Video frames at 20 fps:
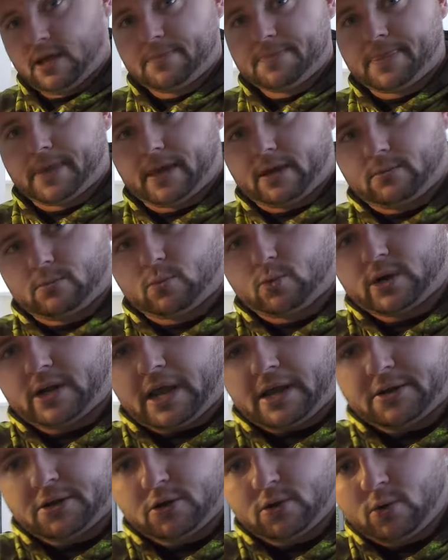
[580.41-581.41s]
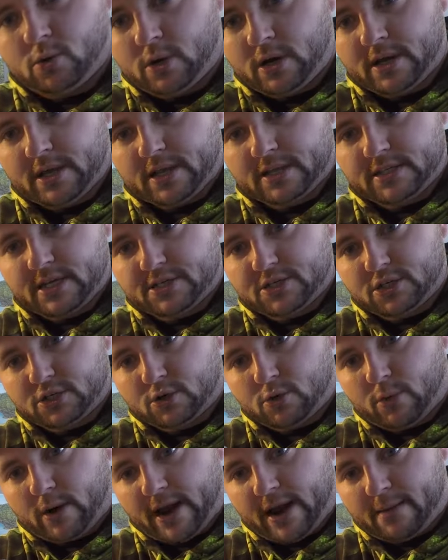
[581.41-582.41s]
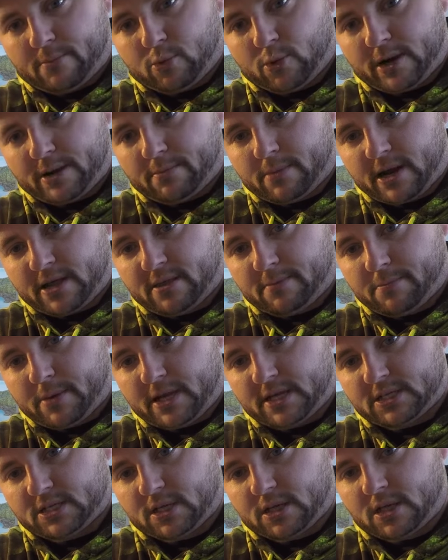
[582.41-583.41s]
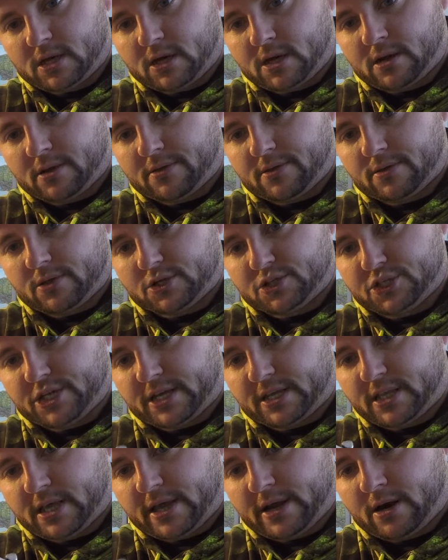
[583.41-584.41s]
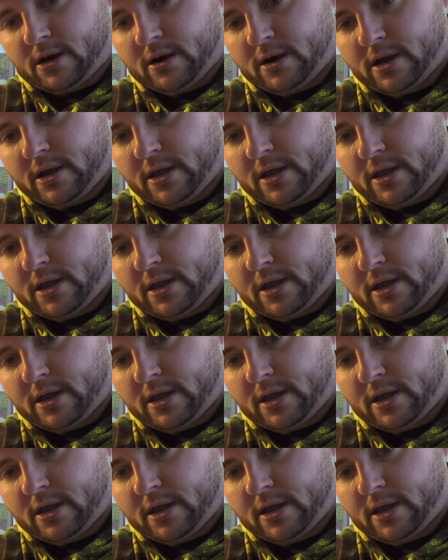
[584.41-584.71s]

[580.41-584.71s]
And what I do is I just grab right by the base of the, the jig there